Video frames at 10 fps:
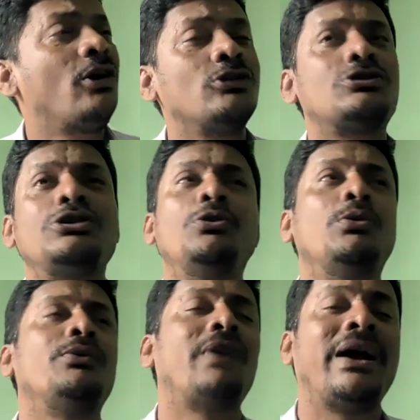also, you
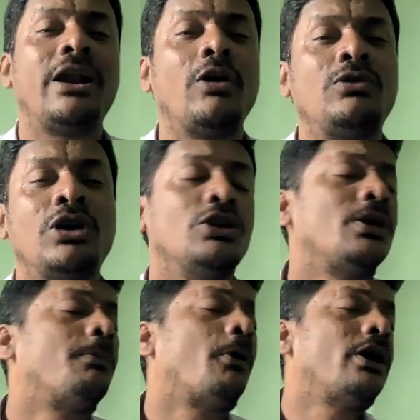would find out
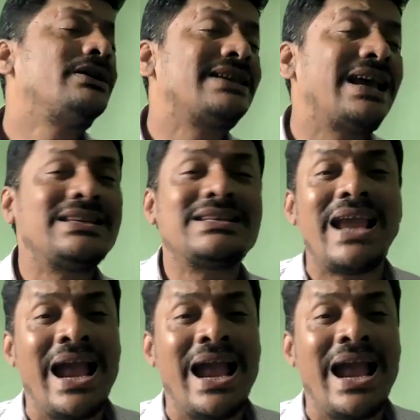the poet says,